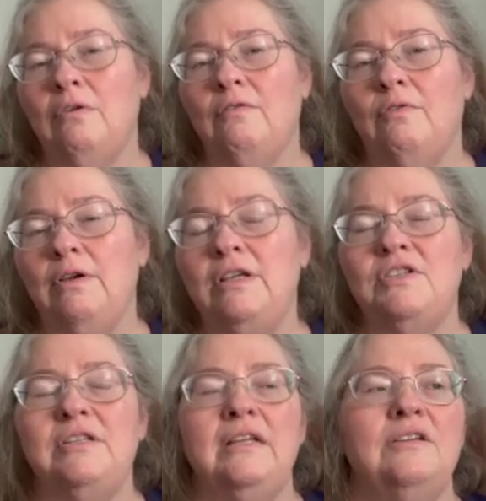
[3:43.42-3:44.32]
for each
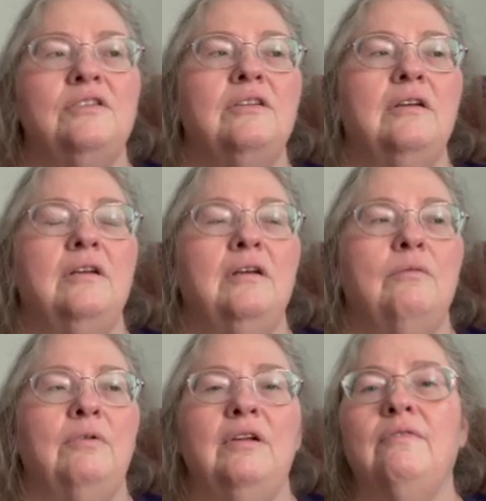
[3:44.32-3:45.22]
stitch,
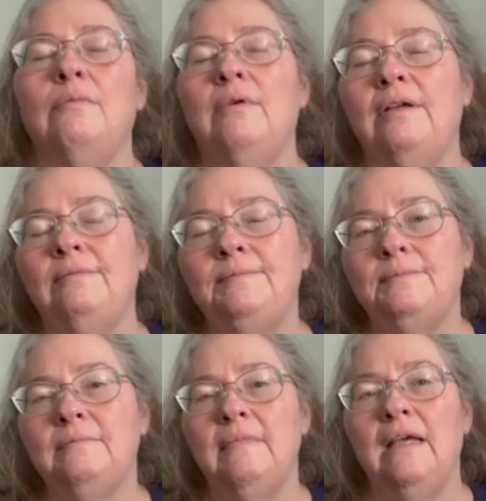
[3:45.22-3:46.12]
1/1.
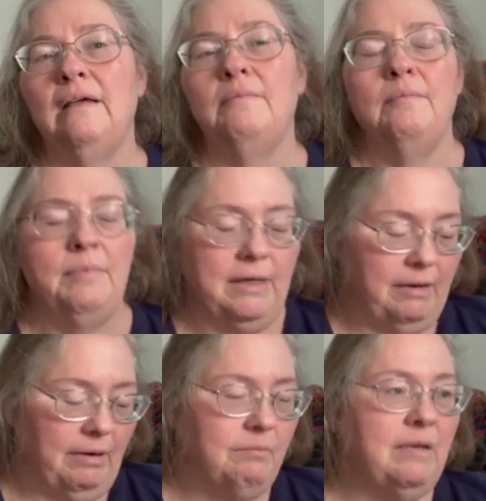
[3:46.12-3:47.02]
But
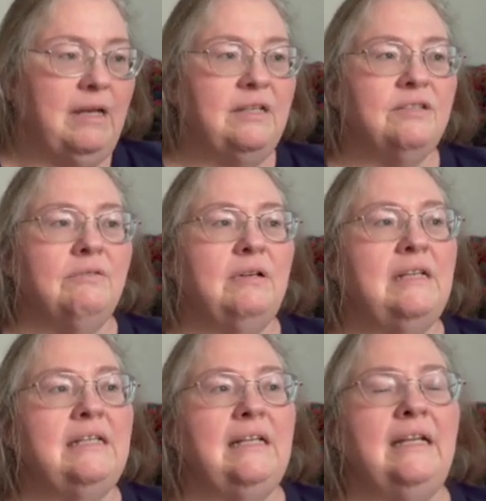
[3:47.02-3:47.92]
anyway, mini
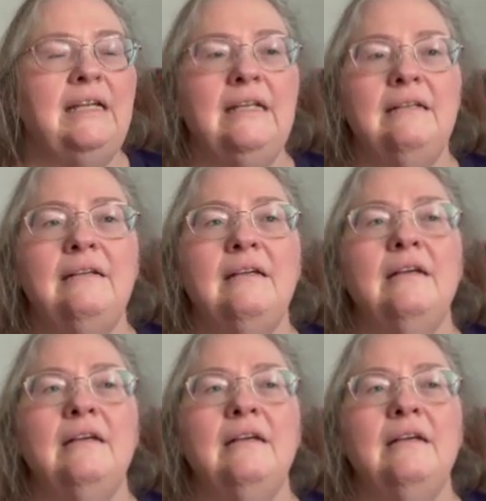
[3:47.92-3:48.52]
Serenity Lane,